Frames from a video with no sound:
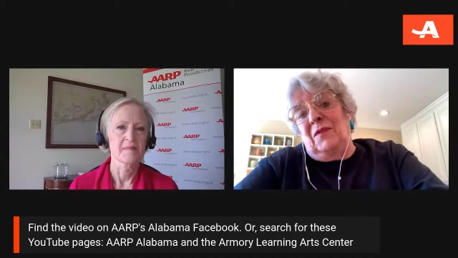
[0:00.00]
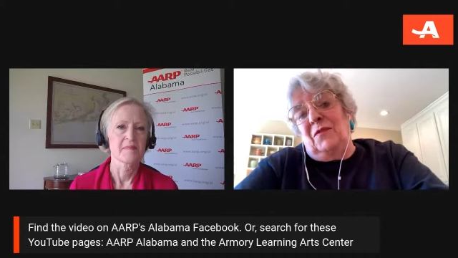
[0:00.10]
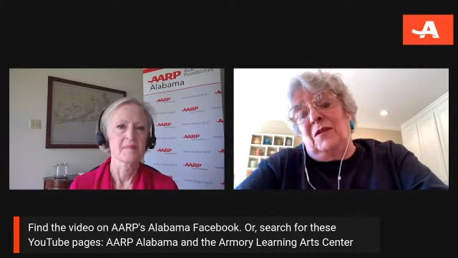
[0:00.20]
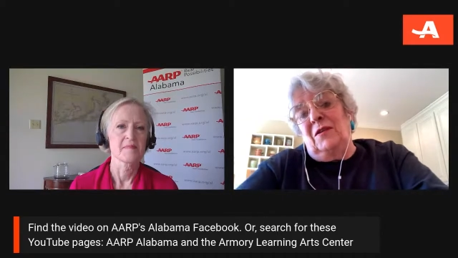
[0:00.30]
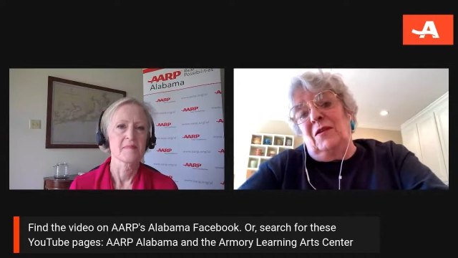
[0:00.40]

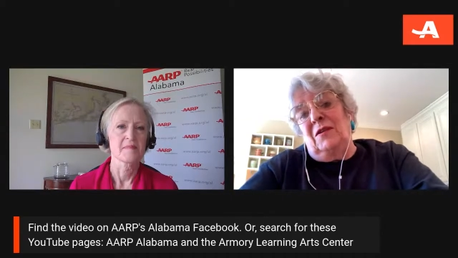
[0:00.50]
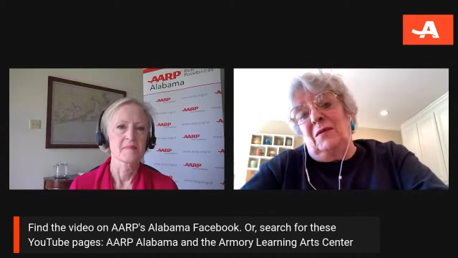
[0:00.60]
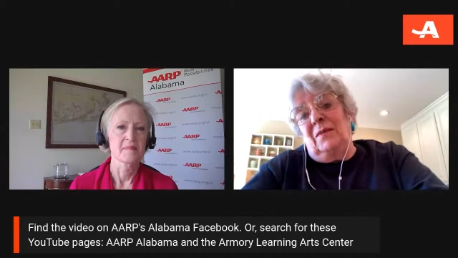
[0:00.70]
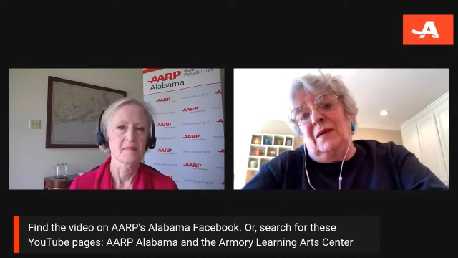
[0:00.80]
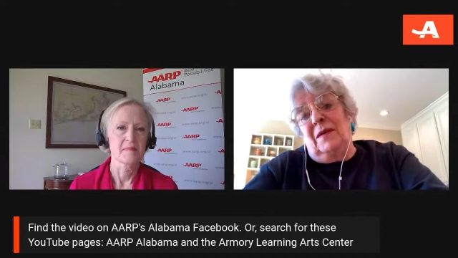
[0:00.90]
Speaker 1: different to do.
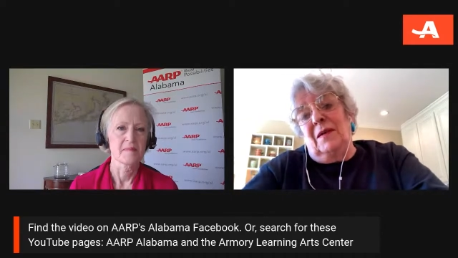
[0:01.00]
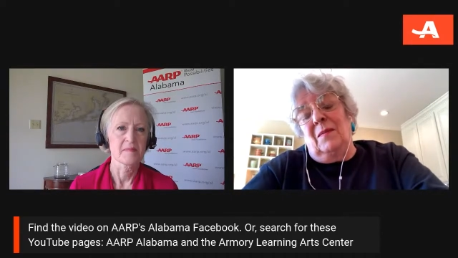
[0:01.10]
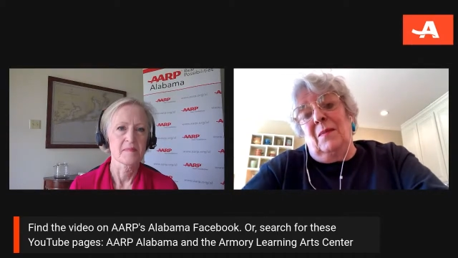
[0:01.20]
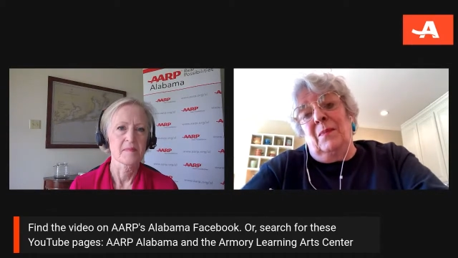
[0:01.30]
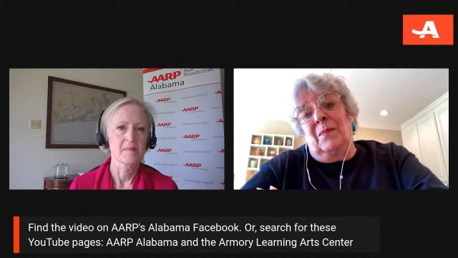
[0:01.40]

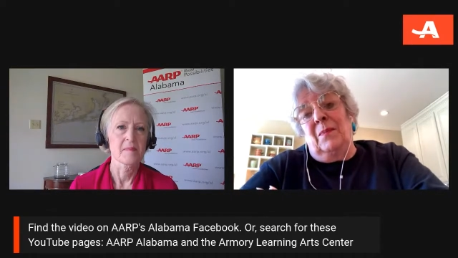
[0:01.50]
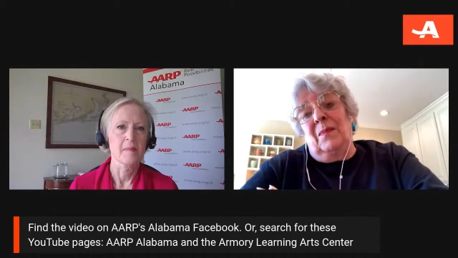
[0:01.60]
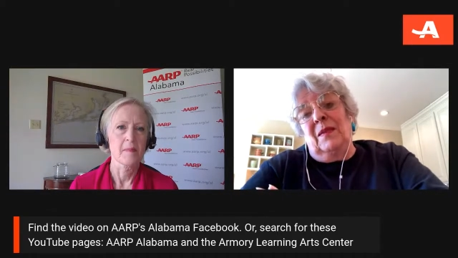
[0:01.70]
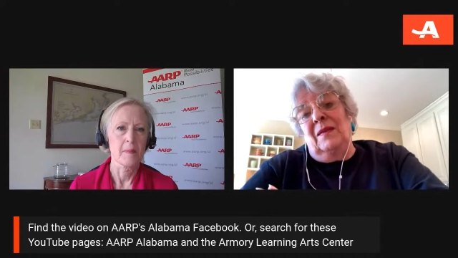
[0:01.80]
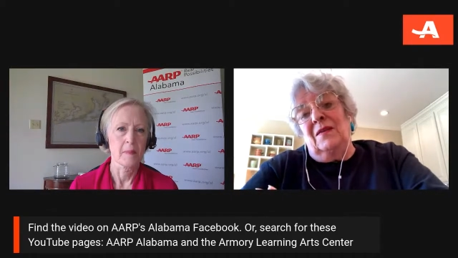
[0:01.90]

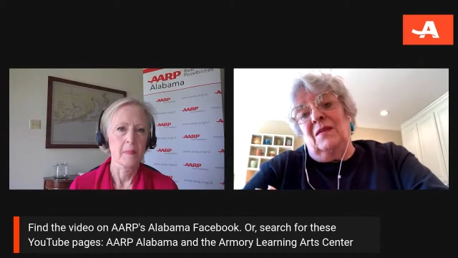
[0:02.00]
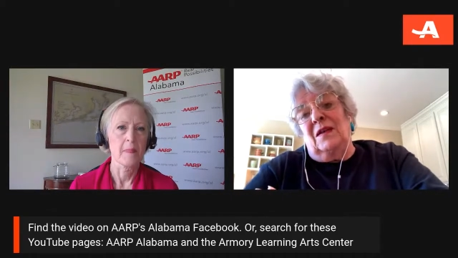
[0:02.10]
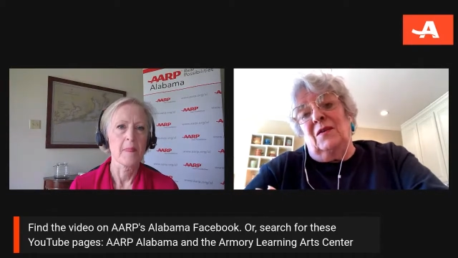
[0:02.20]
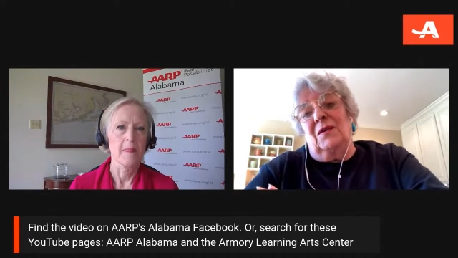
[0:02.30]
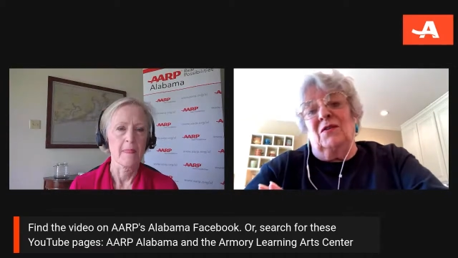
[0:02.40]
Since
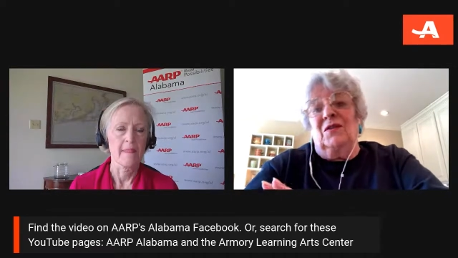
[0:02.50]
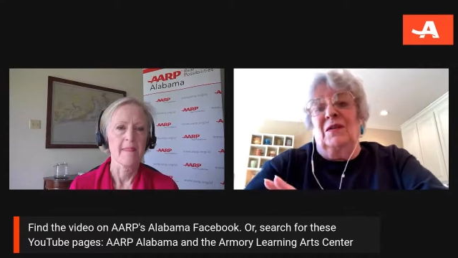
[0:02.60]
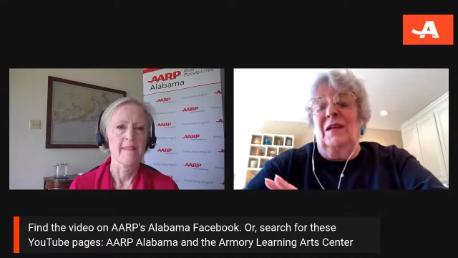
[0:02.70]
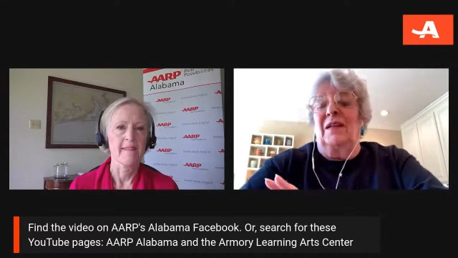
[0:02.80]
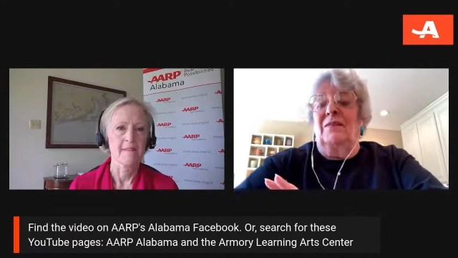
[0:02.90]
our arts are
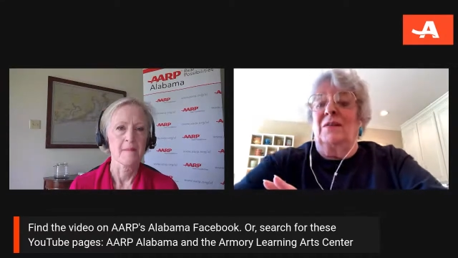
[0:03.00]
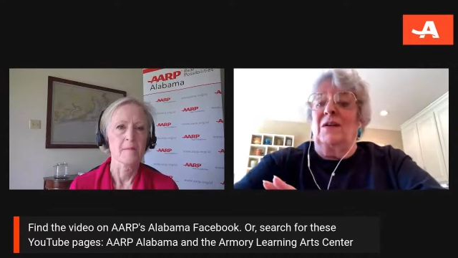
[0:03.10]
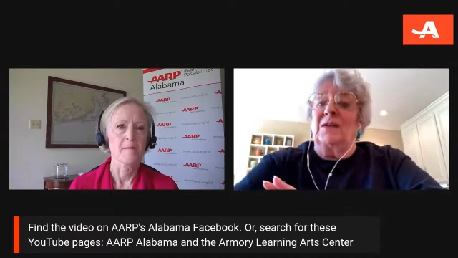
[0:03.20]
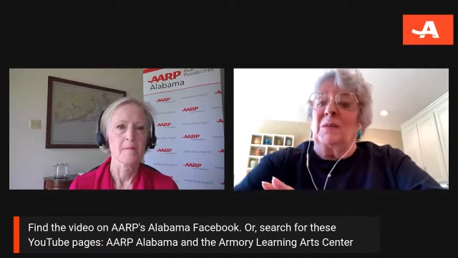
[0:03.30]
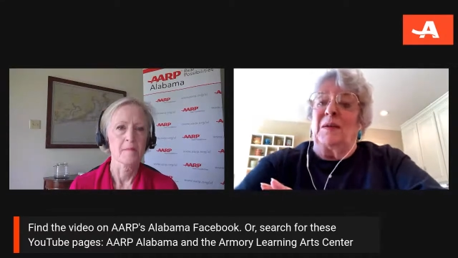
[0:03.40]
kind of
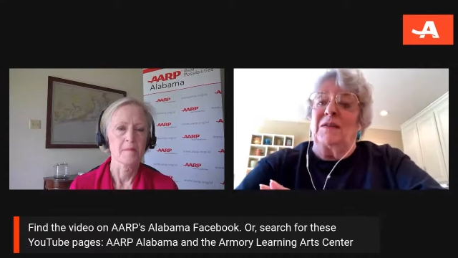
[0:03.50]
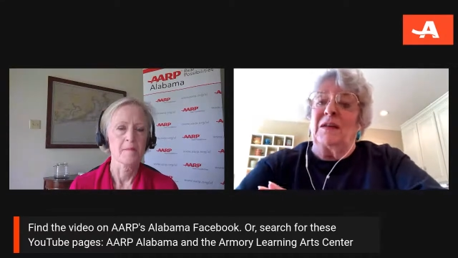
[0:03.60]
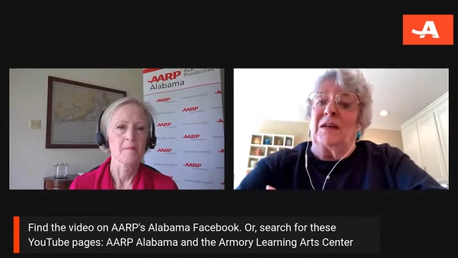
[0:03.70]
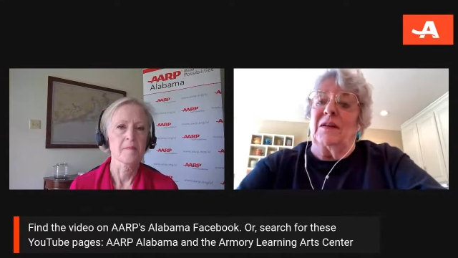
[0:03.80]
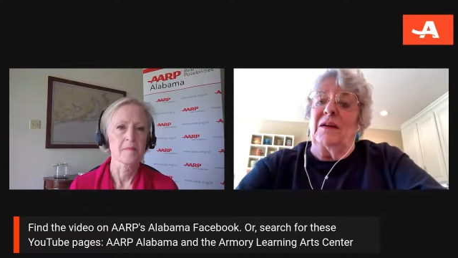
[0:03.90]
art supplies are
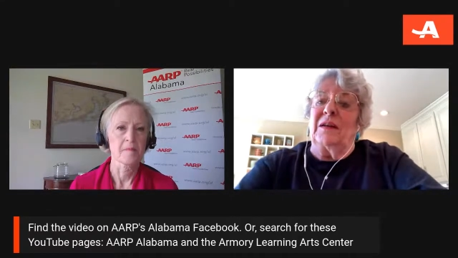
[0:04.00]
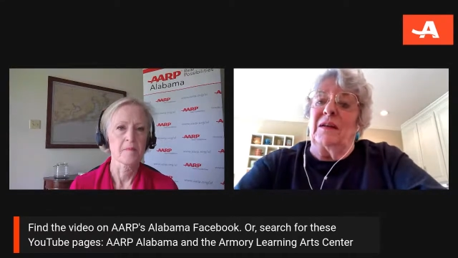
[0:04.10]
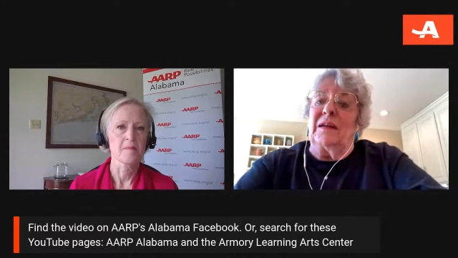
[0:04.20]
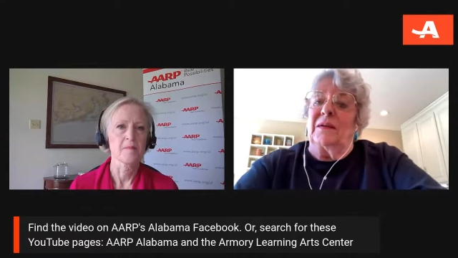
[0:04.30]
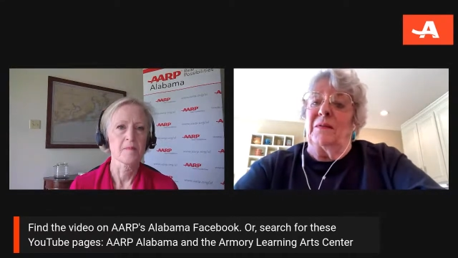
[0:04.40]
kind of cut
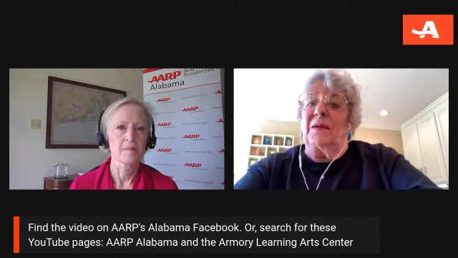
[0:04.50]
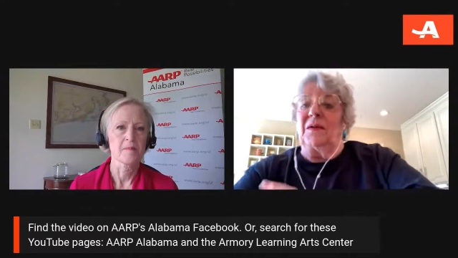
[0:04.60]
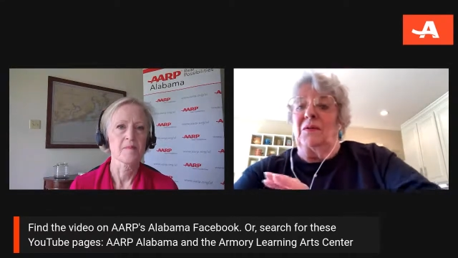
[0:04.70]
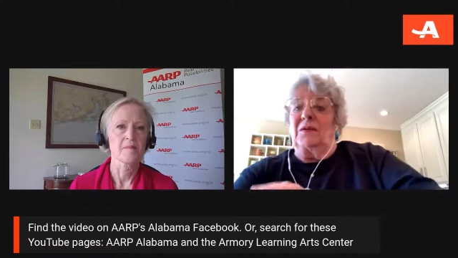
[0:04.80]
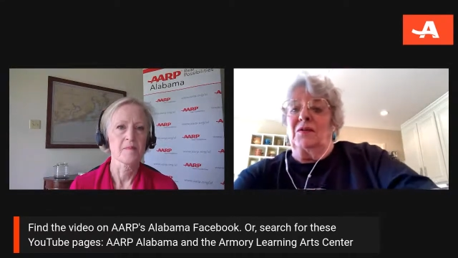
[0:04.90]
down, you
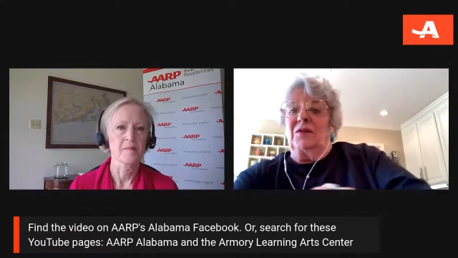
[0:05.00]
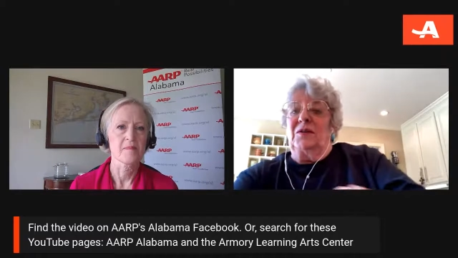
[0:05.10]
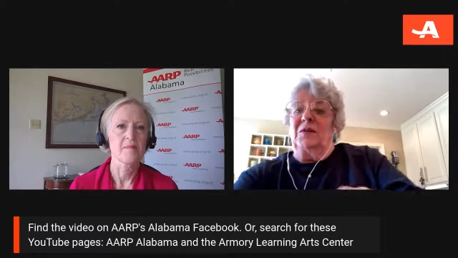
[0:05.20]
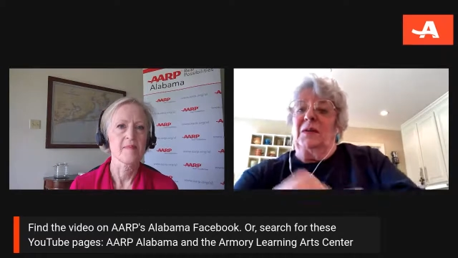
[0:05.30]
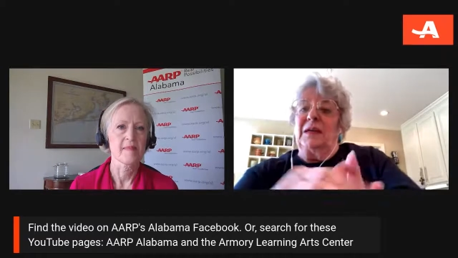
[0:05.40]
know, in
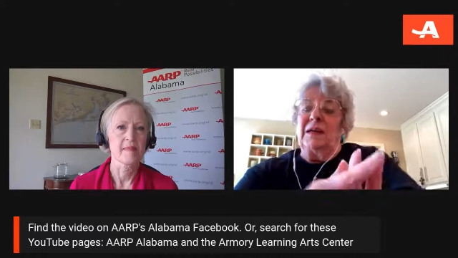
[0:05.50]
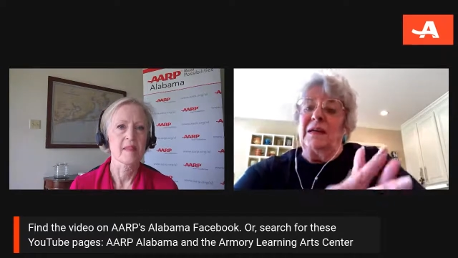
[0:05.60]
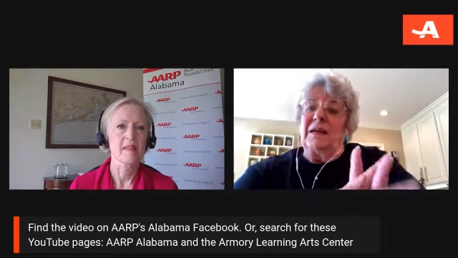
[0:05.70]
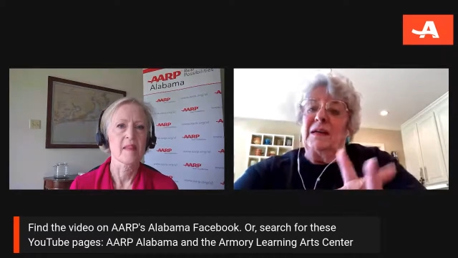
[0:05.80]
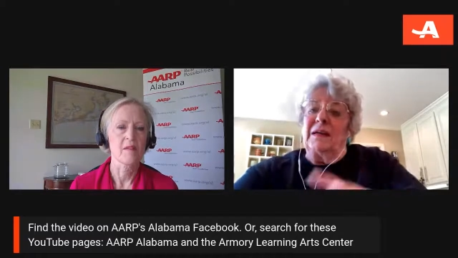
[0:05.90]
school,
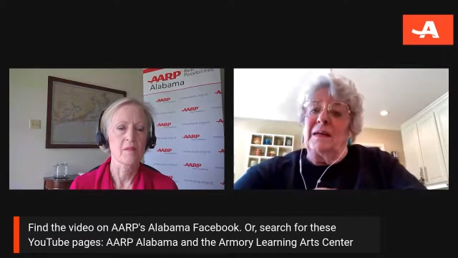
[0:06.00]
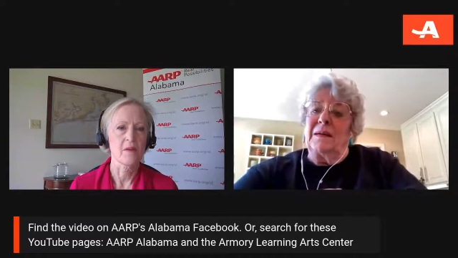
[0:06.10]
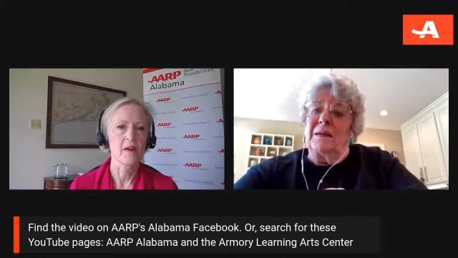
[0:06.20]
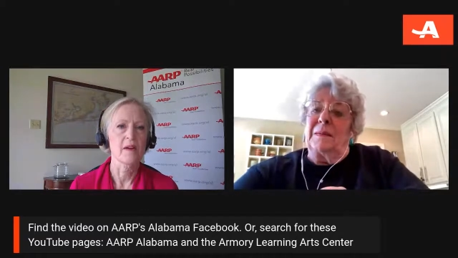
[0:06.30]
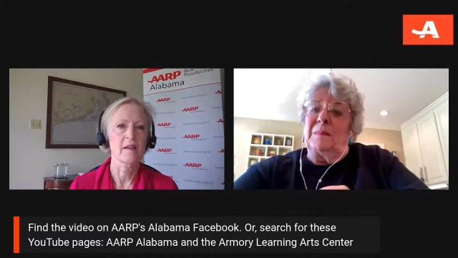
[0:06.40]
um,
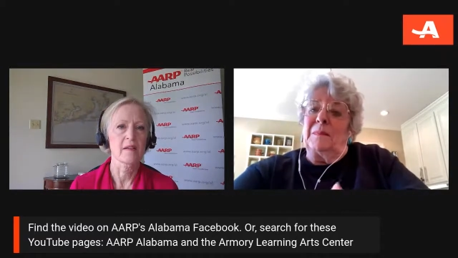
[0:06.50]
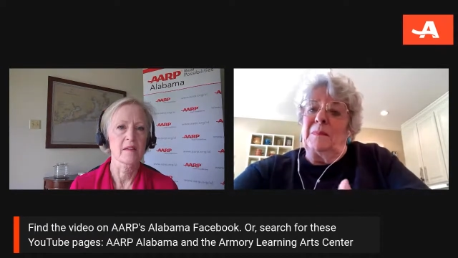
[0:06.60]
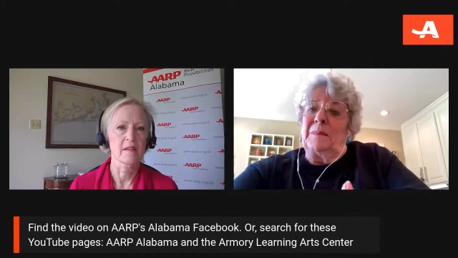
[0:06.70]
right? Um,